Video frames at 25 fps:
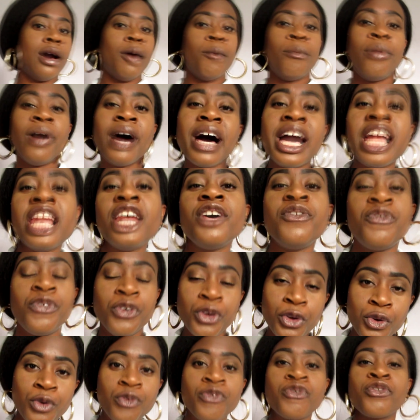
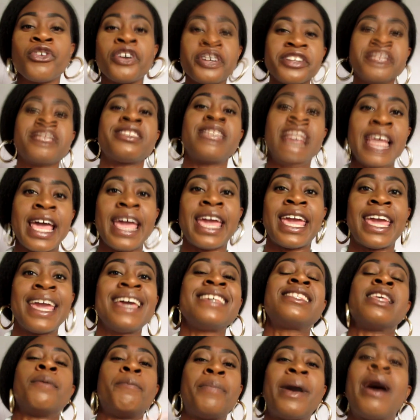Parlez-vous français
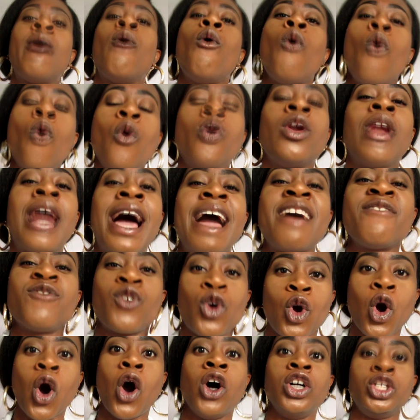is about all
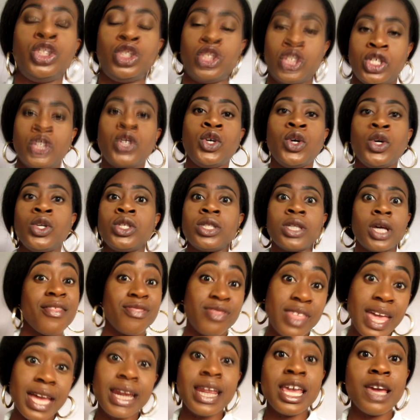I've got, dude.
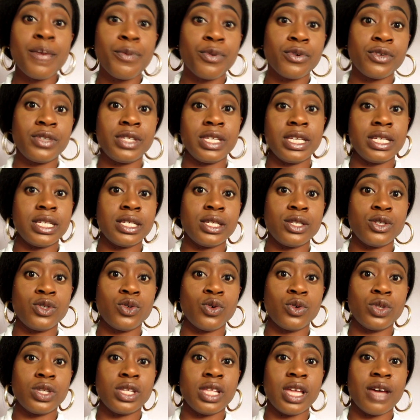Then he proceeded to
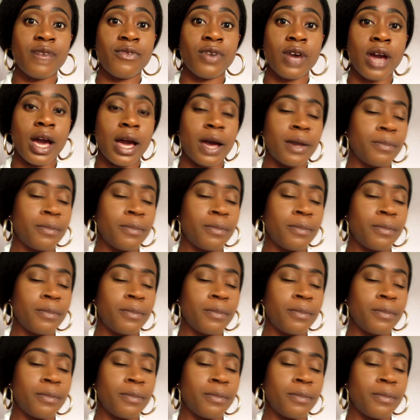talk to the other guy.